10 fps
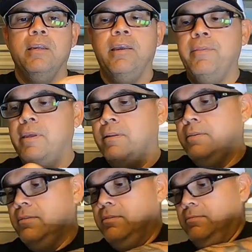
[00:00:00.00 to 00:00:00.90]
And
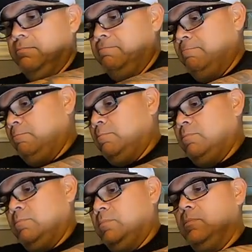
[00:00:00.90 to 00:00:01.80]
then
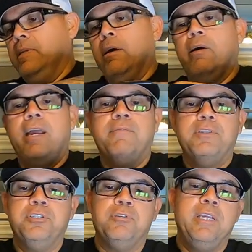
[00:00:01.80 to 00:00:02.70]
now I have
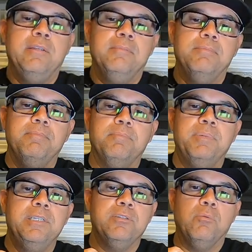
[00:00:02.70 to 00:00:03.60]
this straight
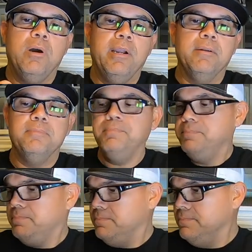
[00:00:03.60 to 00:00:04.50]
piece of wire.
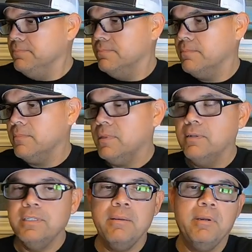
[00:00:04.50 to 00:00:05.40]

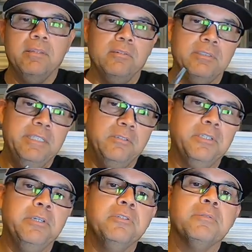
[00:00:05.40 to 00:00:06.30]
Take my little needle
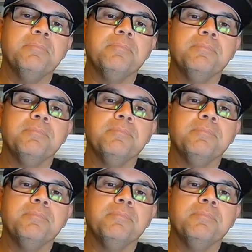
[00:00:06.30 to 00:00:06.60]
nose,